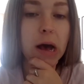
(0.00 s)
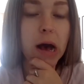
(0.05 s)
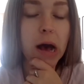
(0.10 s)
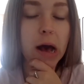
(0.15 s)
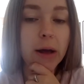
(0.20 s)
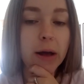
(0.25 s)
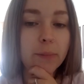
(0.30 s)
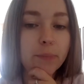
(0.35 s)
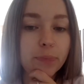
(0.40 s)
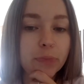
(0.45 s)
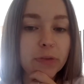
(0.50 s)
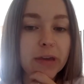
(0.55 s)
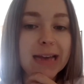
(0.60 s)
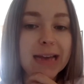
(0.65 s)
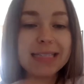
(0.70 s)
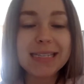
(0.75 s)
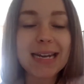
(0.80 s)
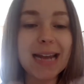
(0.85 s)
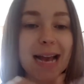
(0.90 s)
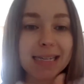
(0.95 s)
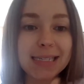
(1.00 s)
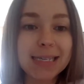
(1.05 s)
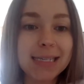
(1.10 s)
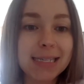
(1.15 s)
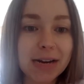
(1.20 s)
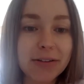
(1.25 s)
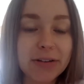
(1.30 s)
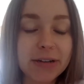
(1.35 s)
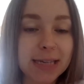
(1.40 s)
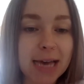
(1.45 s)
Um, is it
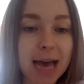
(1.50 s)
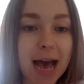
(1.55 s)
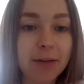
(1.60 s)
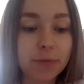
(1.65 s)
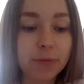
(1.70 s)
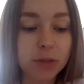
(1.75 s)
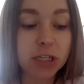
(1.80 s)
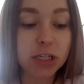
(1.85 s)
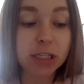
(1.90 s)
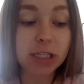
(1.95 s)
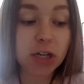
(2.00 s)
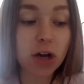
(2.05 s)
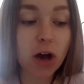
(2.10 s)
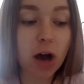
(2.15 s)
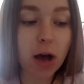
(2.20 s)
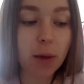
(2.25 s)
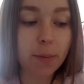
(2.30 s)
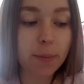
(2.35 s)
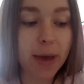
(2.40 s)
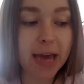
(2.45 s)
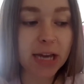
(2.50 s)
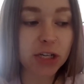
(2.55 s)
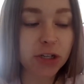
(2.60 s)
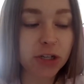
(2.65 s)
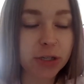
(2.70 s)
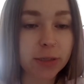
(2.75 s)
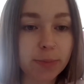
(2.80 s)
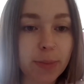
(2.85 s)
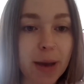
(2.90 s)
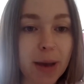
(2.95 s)
necessary to have to start
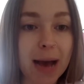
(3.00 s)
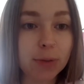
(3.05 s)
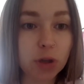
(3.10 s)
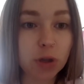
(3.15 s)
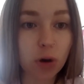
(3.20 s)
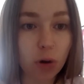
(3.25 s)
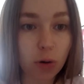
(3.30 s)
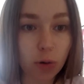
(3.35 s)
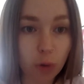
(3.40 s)
patients perhaps